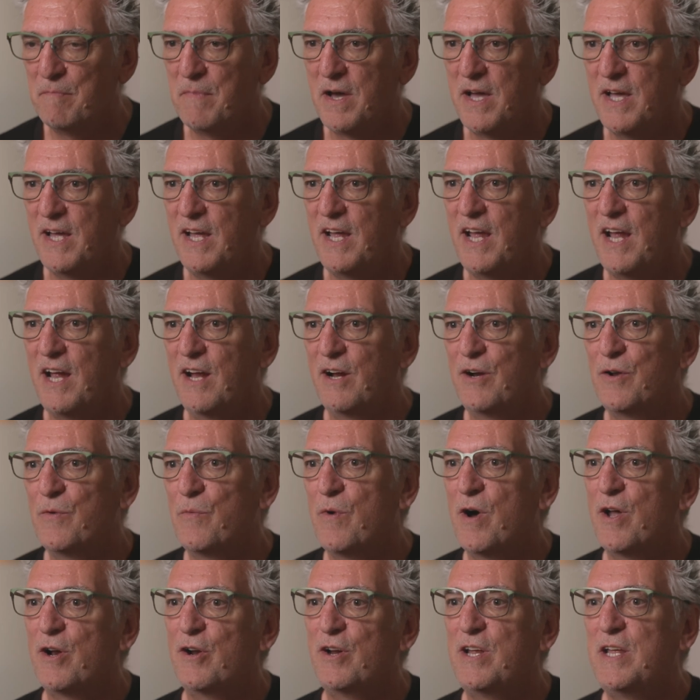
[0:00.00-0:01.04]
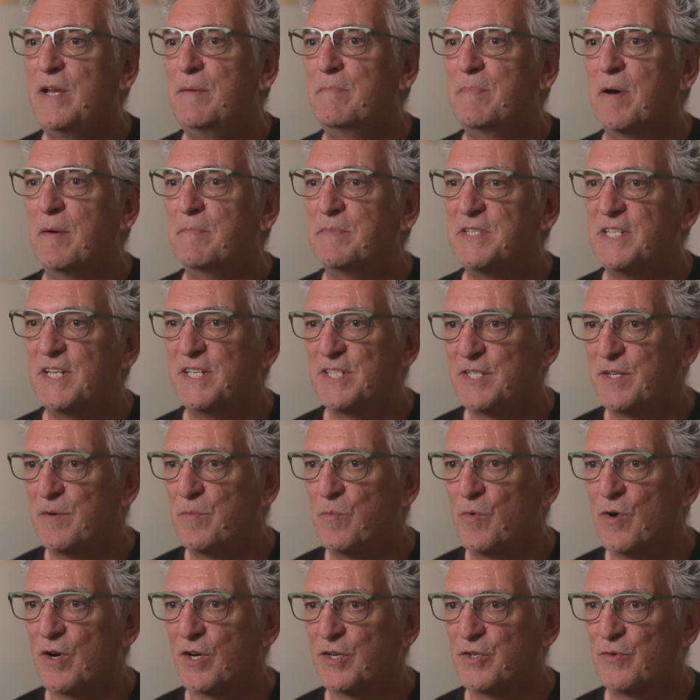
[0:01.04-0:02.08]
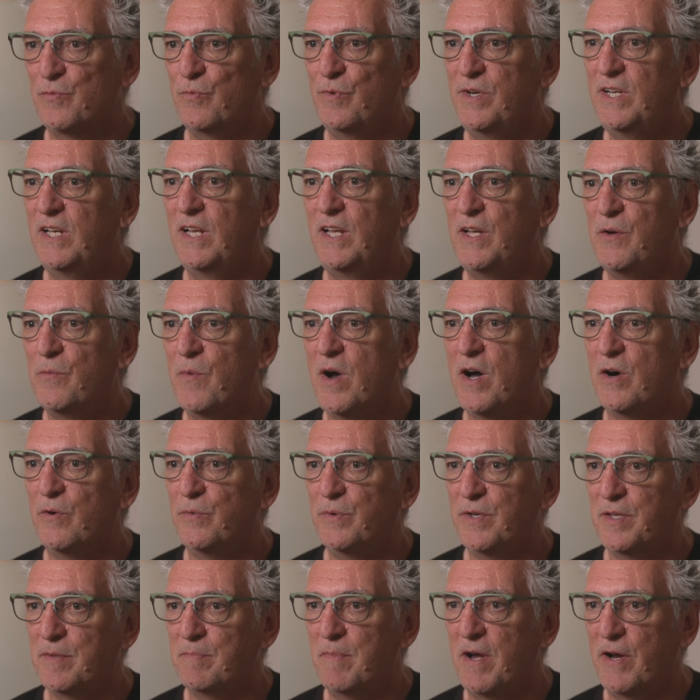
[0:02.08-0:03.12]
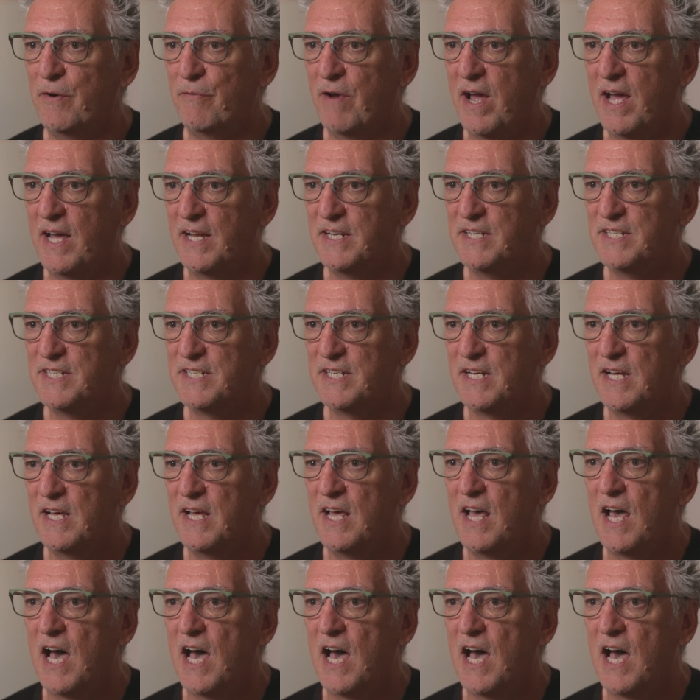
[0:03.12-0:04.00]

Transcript: My air to water heat pump system works really well with my rads.